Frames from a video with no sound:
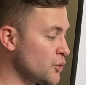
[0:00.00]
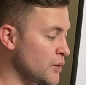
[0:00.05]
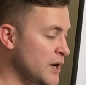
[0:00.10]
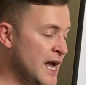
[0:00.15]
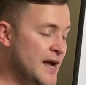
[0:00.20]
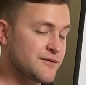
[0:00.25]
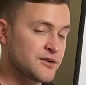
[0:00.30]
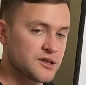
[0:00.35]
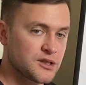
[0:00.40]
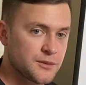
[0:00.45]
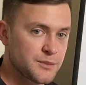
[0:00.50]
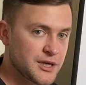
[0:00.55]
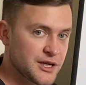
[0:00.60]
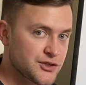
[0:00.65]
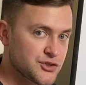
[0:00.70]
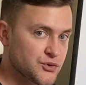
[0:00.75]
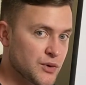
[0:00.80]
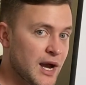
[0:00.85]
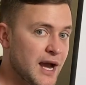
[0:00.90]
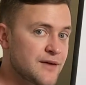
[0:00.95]
don't have a
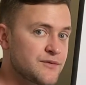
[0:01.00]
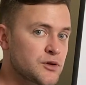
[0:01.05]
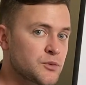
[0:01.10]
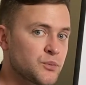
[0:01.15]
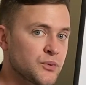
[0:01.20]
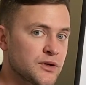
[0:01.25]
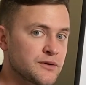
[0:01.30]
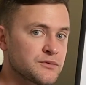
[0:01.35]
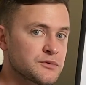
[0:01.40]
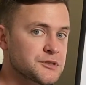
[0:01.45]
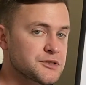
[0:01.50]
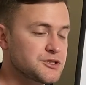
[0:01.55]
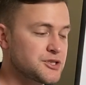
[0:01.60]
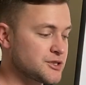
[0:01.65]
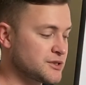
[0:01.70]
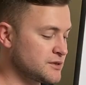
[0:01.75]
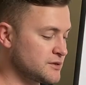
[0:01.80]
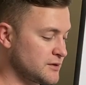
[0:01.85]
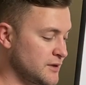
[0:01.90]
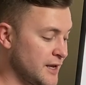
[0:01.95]
limited driving
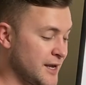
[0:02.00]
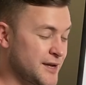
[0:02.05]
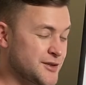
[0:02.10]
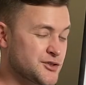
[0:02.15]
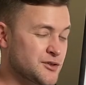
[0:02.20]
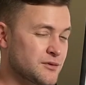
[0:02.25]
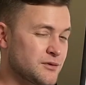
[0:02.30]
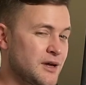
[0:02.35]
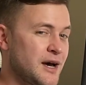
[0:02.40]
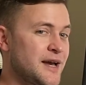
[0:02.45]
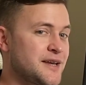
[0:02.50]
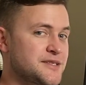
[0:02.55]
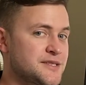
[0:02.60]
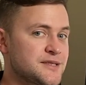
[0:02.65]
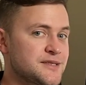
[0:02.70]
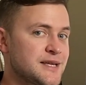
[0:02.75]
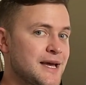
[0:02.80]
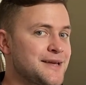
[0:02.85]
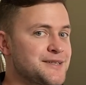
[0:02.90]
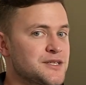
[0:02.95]
privilege and your
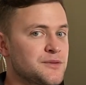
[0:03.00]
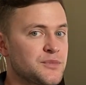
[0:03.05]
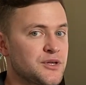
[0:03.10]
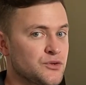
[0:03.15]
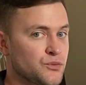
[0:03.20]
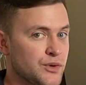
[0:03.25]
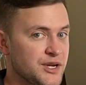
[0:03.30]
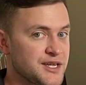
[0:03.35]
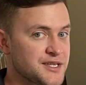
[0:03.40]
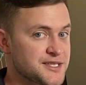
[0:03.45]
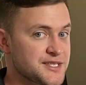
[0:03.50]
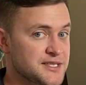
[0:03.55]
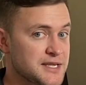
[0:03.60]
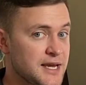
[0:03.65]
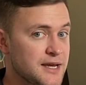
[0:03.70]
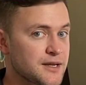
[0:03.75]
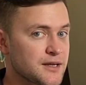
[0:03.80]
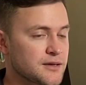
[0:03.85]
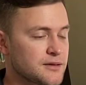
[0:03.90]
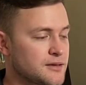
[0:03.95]
license hasn't been
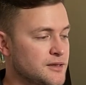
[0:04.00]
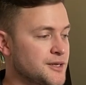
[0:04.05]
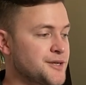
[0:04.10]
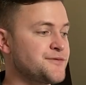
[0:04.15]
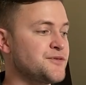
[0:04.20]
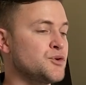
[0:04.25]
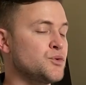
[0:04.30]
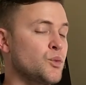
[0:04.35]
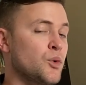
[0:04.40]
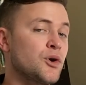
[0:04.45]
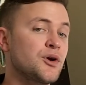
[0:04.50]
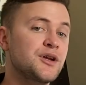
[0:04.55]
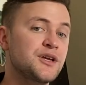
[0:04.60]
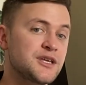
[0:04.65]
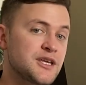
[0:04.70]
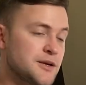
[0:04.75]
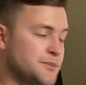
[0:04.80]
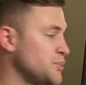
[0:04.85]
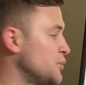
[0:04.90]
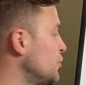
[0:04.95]
reinstated. And if you were to
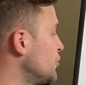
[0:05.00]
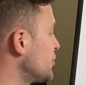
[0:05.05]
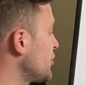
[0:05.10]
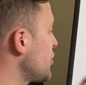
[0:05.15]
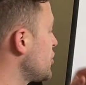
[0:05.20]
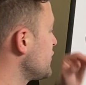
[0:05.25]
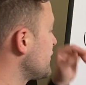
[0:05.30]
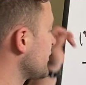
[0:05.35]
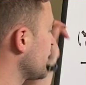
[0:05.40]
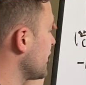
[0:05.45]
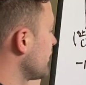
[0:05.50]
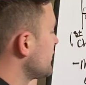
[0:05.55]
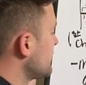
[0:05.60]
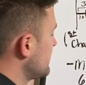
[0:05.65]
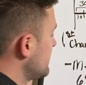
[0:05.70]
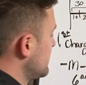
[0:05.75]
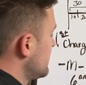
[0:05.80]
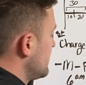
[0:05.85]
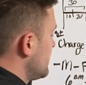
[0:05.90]
get pulled over,